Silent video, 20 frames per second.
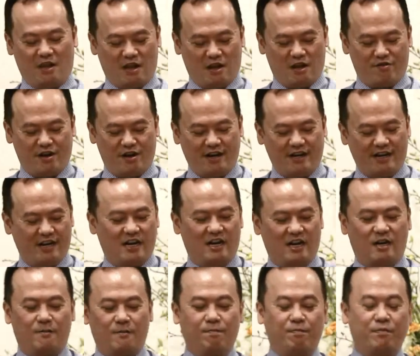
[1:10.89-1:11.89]
All right?
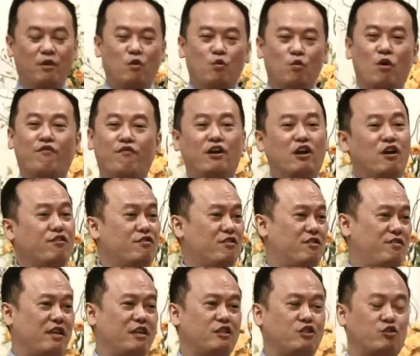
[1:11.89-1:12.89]
We have a lot of
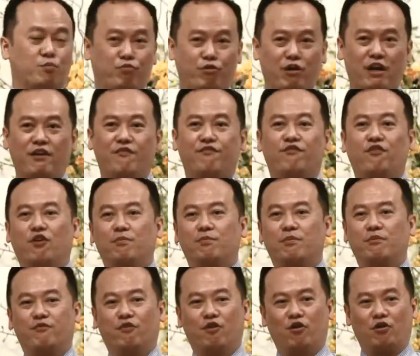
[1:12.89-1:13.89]
things to pray for
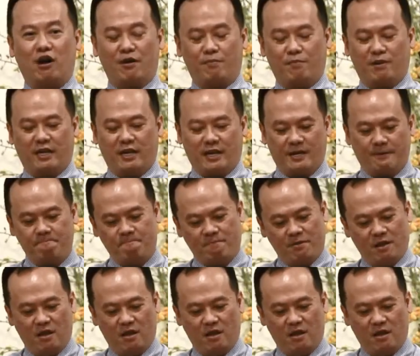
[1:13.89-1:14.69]
before I begin.